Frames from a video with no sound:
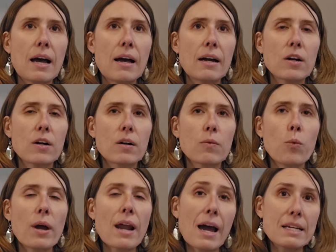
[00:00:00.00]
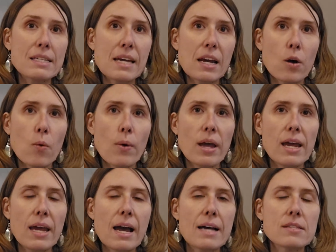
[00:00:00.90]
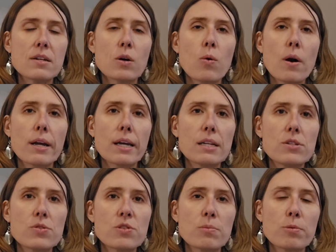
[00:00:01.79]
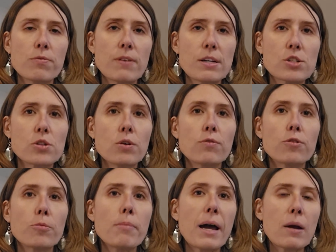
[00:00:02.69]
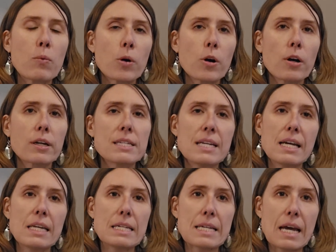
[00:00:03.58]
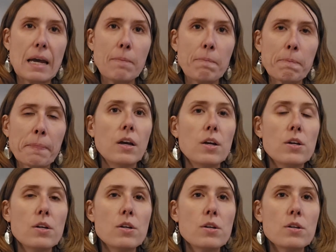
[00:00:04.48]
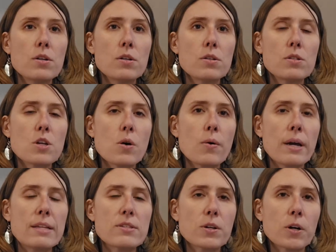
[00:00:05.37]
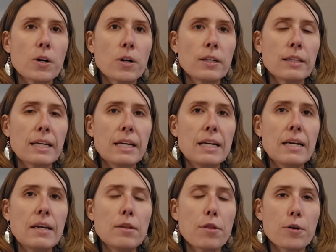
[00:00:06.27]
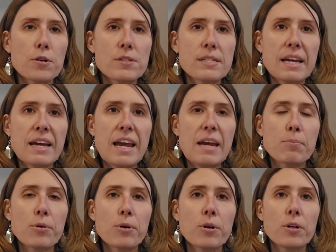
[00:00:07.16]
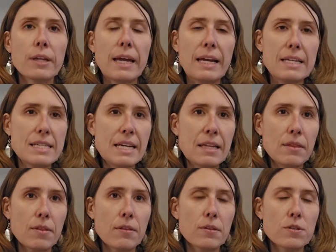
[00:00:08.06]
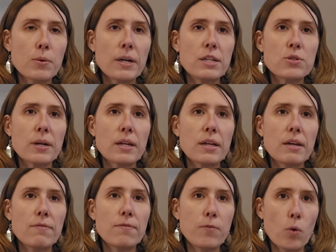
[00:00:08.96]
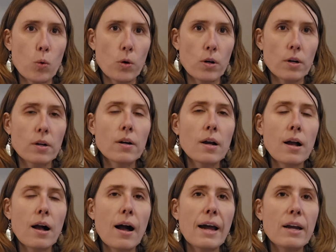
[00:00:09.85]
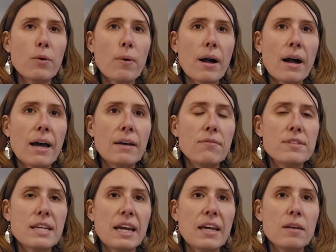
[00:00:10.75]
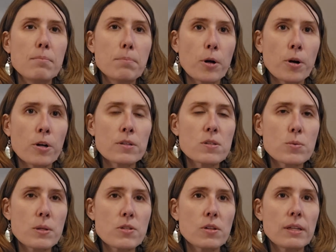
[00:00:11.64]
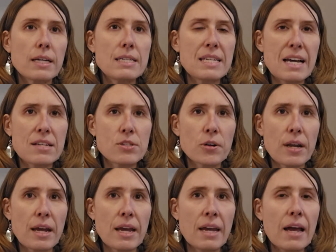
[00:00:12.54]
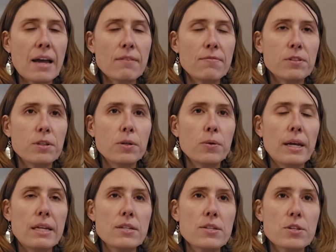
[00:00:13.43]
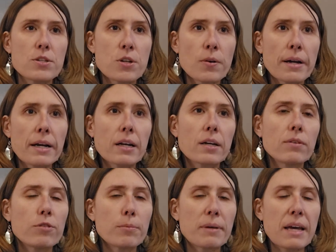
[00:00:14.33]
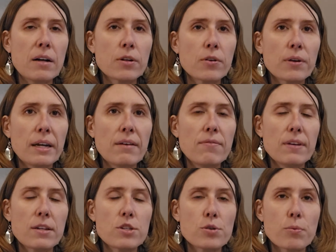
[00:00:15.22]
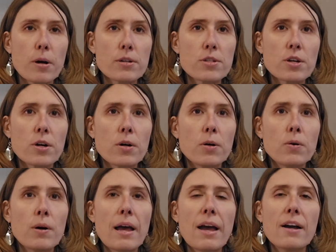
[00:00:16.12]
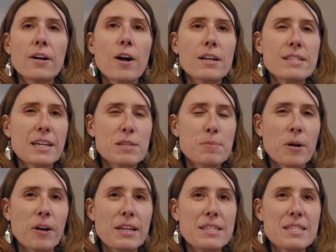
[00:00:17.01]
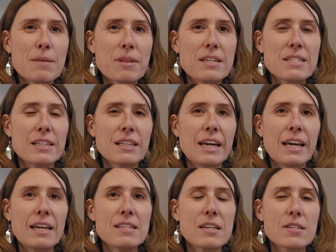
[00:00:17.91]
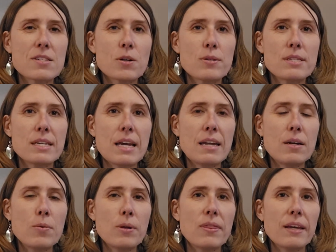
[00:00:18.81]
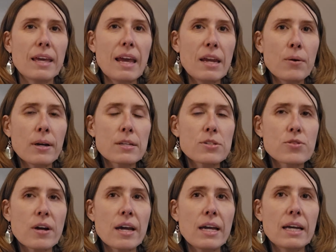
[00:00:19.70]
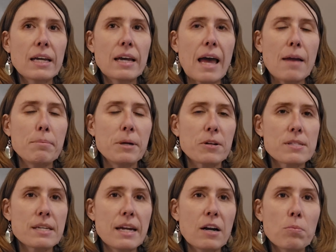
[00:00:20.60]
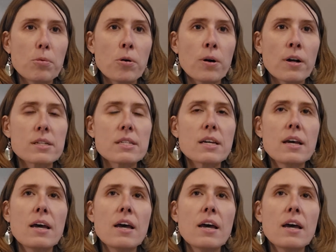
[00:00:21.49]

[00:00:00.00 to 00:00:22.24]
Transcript: I take away as an aquatic industry professional from my work day to day. So it's currently Thursday, April 18th, 2024. I arrived in Bern, Switzerland yesterday. I flew into Zurich from Calgary via Toronto, got to experience some of the delays associated with the catering strike at Pearson Airport.